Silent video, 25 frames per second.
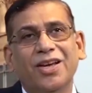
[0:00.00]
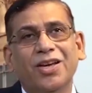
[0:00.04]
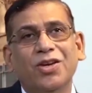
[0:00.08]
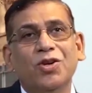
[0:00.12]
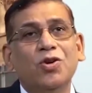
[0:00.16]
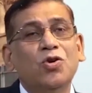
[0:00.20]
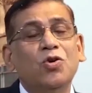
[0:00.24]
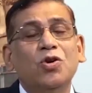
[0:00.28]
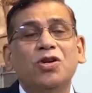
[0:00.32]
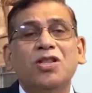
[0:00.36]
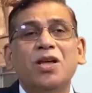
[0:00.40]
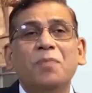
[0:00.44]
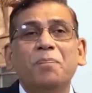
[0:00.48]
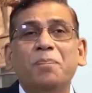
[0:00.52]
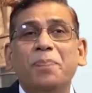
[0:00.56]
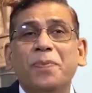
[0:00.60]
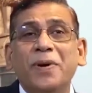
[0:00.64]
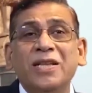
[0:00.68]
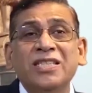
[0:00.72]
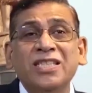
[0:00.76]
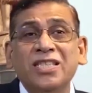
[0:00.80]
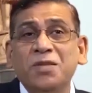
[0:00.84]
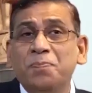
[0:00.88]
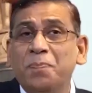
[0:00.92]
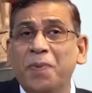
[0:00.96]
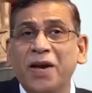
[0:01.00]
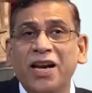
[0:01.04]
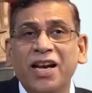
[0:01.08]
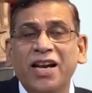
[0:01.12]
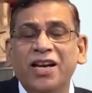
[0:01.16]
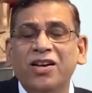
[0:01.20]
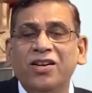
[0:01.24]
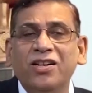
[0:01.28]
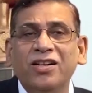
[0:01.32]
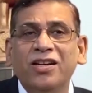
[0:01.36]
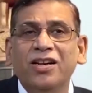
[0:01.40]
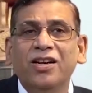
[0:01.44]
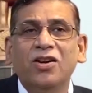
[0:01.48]
You know, the principle
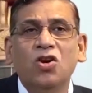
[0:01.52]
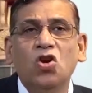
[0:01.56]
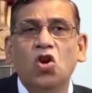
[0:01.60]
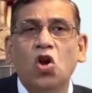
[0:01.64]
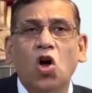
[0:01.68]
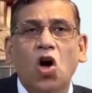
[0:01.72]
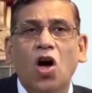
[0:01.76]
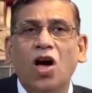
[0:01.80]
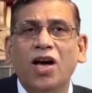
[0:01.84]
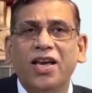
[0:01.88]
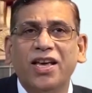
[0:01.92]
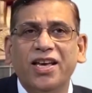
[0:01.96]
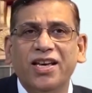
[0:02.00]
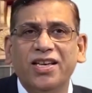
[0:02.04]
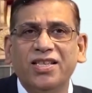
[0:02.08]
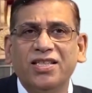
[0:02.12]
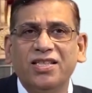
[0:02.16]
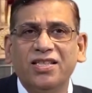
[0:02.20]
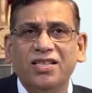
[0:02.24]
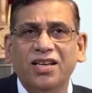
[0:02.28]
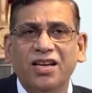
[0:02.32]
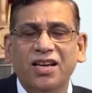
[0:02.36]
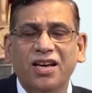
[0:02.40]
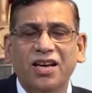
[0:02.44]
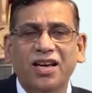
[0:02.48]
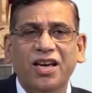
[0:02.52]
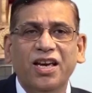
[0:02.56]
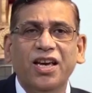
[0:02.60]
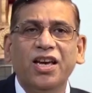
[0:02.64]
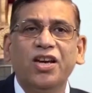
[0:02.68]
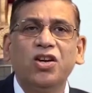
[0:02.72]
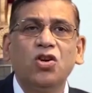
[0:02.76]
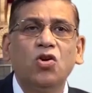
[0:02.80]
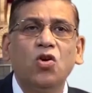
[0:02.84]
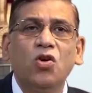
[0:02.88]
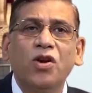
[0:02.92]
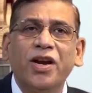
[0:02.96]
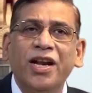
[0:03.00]
in law is
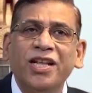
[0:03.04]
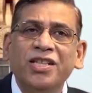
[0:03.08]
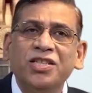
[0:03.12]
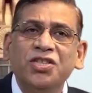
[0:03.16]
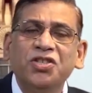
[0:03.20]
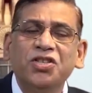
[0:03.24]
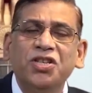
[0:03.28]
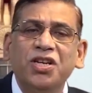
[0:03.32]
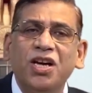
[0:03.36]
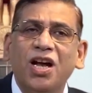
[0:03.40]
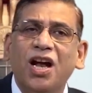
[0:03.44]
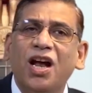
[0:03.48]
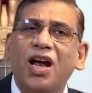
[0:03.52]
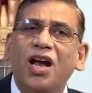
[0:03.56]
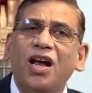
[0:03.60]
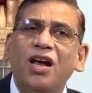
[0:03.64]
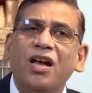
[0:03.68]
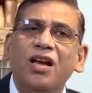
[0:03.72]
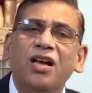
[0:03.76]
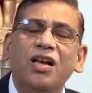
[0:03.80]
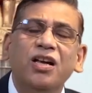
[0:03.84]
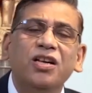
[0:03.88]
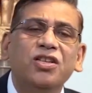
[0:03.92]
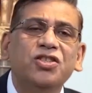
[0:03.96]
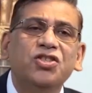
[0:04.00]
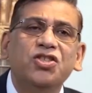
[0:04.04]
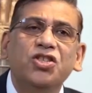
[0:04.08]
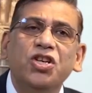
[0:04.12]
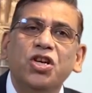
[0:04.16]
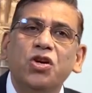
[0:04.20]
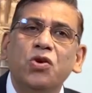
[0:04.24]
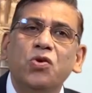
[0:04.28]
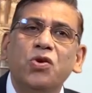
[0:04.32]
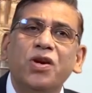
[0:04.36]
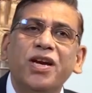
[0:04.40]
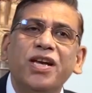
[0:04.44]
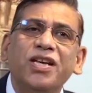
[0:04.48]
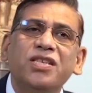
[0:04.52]
ignorantia
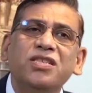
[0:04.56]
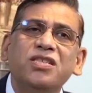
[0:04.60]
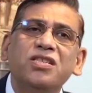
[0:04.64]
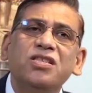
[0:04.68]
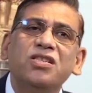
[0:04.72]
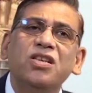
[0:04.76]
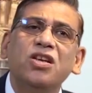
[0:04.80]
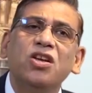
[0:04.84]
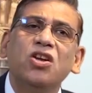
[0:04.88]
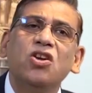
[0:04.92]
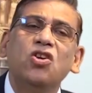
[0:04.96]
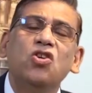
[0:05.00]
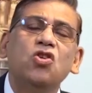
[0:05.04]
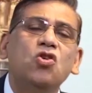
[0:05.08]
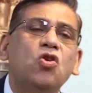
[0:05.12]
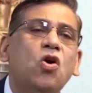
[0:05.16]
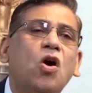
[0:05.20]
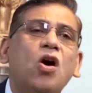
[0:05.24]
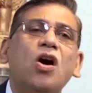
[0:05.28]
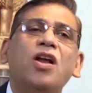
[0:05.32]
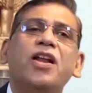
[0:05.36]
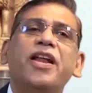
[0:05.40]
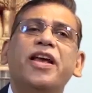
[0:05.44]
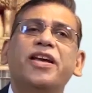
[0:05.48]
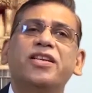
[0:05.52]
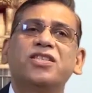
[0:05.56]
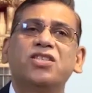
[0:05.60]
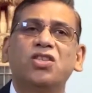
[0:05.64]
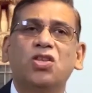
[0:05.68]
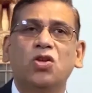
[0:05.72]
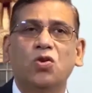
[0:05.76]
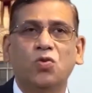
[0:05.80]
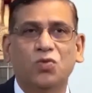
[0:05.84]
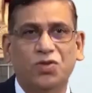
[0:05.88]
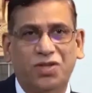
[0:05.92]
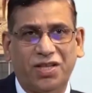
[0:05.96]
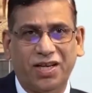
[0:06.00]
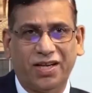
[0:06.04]
juris non
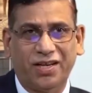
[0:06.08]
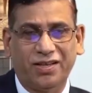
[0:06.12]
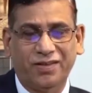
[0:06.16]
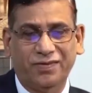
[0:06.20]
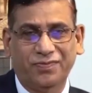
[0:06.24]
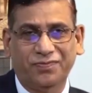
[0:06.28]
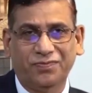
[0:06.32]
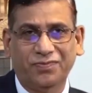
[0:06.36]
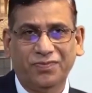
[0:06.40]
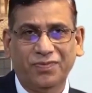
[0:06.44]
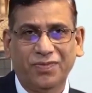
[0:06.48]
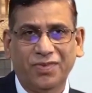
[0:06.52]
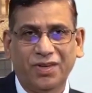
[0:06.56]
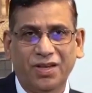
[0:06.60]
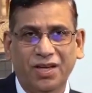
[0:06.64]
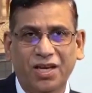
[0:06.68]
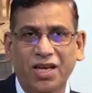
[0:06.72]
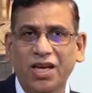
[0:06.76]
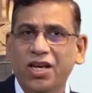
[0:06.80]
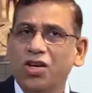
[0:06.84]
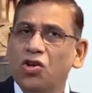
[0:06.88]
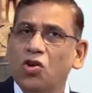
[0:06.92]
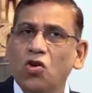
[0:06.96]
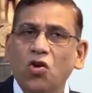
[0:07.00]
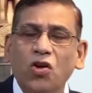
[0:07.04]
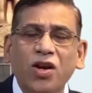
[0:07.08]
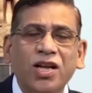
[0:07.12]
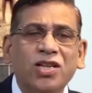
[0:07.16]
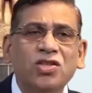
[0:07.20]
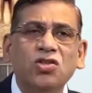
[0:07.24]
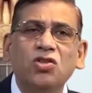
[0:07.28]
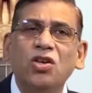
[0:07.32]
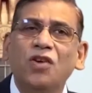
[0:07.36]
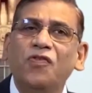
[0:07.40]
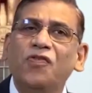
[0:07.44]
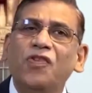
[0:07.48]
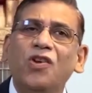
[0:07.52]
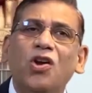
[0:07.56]
excusat.
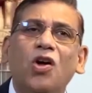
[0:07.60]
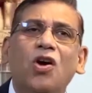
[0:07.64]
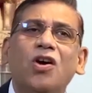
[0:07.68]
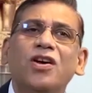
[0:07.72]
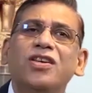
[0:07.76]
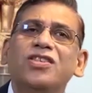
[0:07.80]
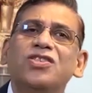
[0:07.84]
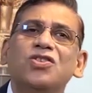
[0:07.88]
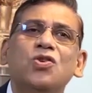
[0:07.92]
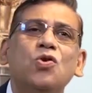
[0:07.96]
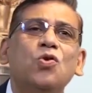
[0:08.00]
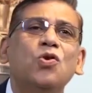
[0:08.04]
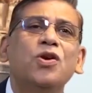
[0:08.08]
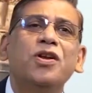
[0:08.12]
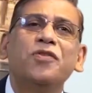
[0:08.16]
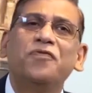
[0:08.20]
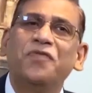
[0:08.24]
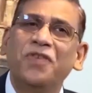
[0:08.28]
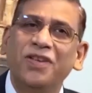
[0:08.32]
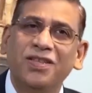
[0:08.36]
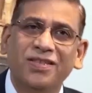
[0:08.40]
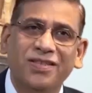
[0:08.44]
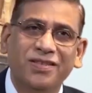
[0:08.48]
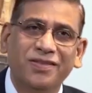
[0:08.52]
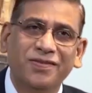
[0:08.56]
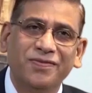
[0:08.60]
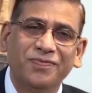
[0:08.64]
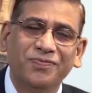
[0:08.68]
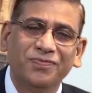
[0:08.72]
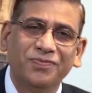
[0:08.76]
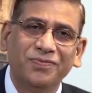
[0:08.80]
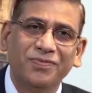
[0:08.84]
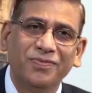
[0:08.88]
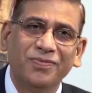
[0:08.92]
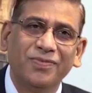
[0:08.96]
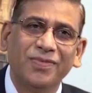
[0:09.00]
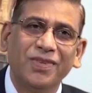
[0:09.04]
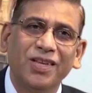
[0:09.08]
Ignorance of law is no defense.
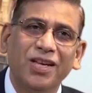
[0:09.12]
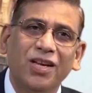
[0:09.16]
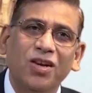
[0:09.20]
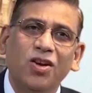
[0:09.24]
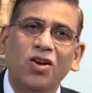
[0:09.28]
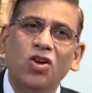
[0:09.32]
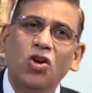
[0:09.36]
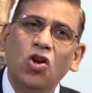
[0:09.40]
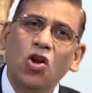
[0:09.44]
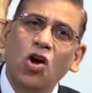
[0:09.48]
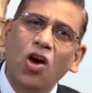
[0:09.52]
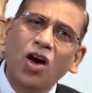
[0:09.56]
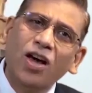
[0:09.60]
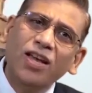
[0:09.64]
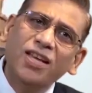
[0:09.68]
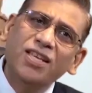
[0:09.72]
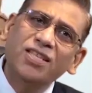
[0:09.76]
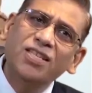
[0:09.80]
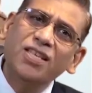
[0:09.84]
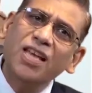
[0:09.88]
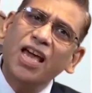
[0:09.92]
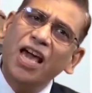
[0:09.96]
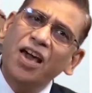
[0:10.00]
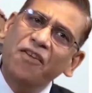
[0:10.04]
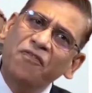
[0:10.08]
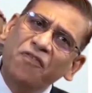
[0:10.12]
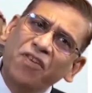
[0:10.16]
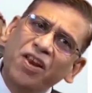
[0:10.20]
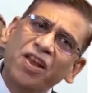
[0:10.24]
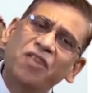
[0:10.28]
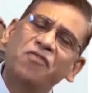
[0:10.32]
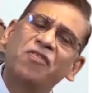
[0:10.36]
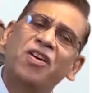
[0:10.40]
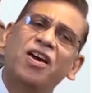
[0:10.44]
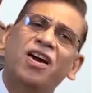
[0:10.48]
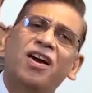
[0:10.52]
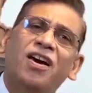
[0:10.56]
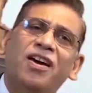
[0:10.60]
Law is
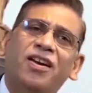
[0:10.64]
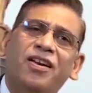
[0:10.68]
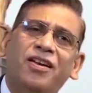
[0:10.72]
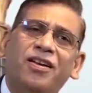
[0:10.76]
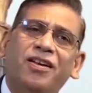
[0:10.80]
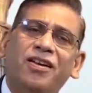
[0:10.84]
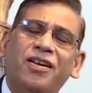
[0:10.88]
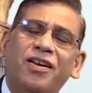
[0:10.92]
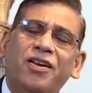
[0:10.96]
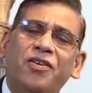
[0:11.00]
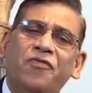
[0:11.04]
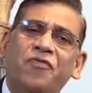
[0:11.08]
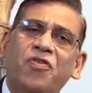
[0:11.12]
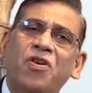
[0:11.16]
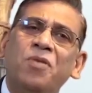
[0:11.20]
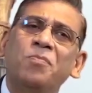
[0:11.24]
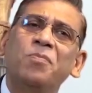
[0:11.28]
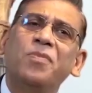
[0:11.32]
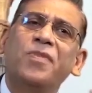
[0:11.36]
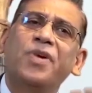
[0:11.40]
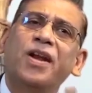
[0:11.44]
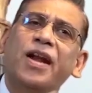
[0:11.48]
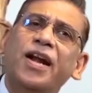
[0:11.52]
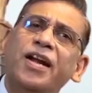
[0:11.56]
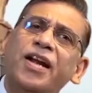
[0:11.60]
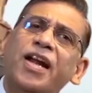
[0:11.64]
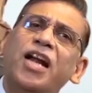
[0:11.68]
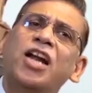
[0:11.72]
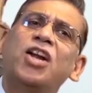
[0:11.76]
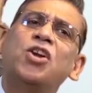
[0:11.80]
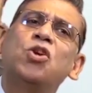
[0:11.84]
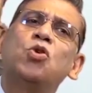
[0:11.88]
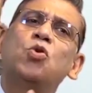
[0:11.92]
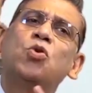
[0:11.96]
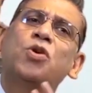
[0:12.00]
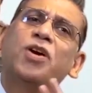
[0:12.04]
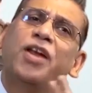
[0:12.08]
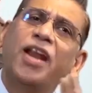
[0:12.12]
everywhere, from cradle
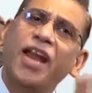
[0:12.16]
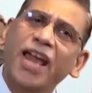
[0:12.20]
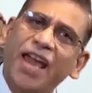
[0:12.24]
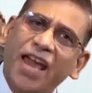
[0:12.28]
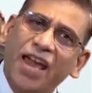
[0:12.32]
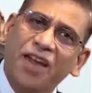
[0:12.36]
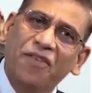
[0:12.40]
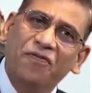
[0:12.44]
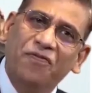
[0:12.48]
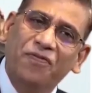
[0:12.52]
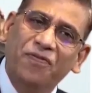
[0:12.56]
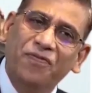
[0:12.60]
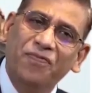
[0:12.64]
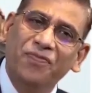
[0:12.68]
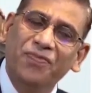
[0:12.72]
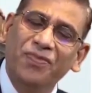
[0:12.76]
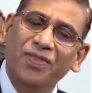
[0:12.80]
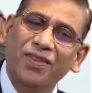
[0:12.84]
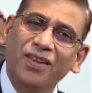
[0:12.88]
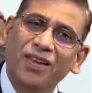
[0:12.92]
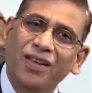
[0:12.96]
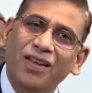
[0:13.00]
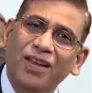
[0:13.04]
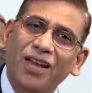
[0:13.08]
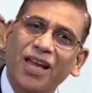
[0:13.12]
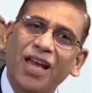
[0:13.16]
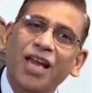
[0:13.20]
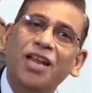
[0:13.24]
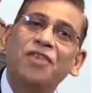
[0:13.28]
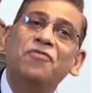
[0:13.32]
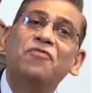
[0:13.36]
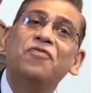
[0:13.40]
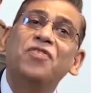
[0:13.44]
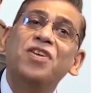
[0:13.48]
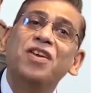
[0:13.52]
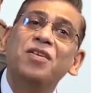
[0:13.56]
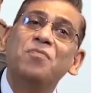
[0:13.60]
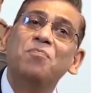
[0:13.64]
to grave,
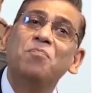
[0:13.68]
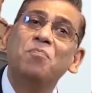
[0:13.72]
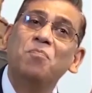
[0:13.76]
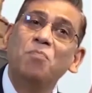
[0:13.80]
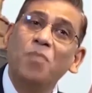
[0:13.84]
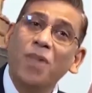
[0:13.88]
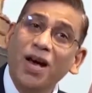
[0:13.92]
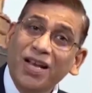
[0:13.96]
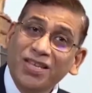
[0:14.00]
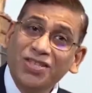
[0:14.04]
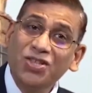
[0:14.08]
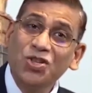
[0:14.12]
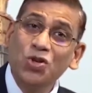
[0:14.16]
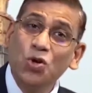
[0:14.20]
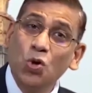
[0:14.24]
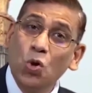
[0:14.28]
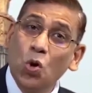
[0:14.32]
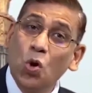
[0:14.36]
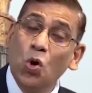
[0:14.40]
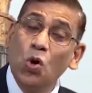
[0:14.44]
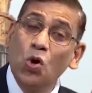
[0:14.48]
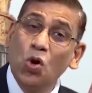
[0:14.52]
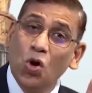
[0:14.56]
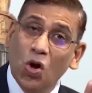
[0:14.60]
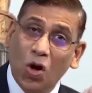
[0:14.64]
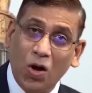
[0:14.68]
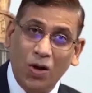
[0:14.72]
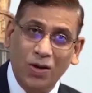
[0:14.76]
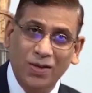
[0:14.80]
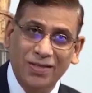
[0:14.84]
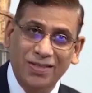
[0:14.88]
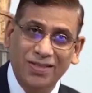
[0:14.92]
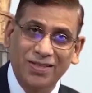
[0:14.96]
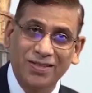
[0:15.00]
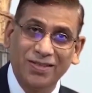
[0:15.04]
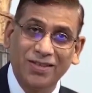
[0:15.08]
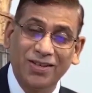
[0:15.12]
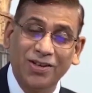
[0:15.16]
and we must know
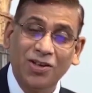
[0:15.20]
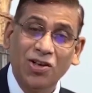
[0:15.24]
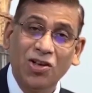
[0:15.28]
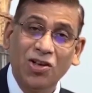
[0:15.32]
laws.